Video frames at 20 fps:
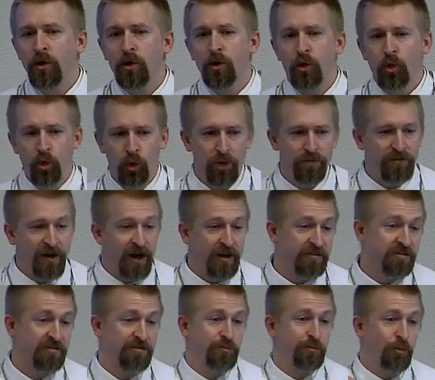who of
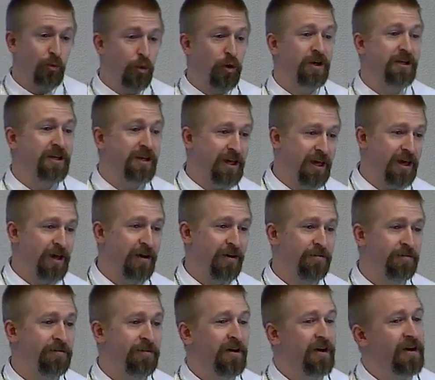us would
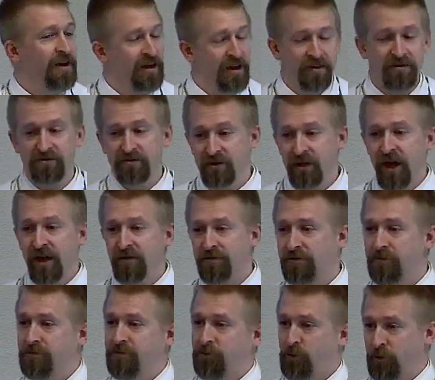give his life
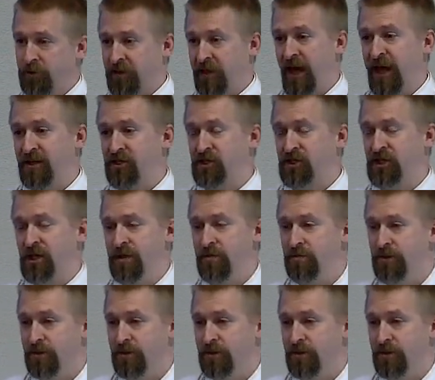for that sheep?